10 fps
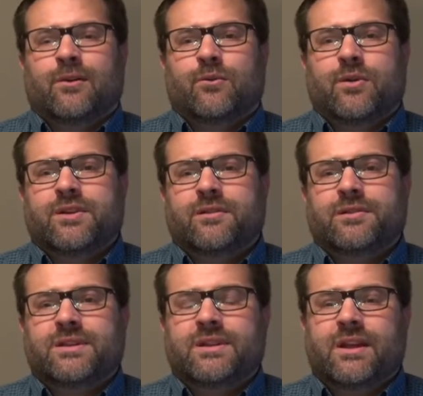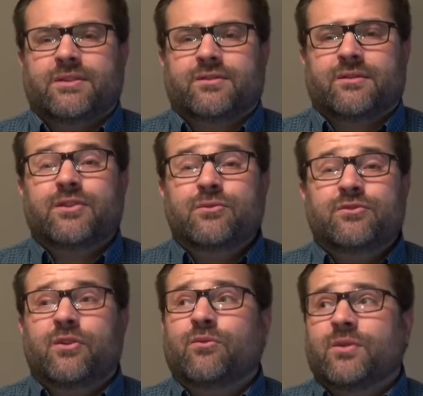when you're a teenager? You
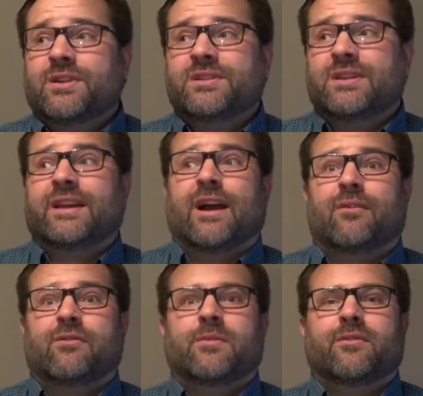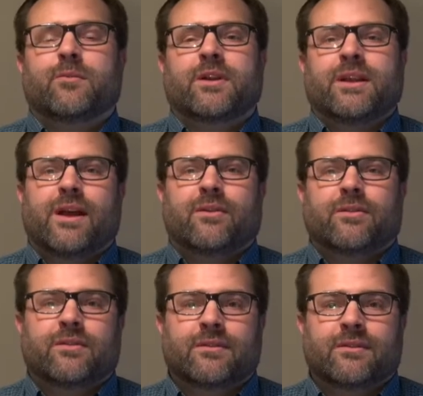don't want to stick out from everybody else.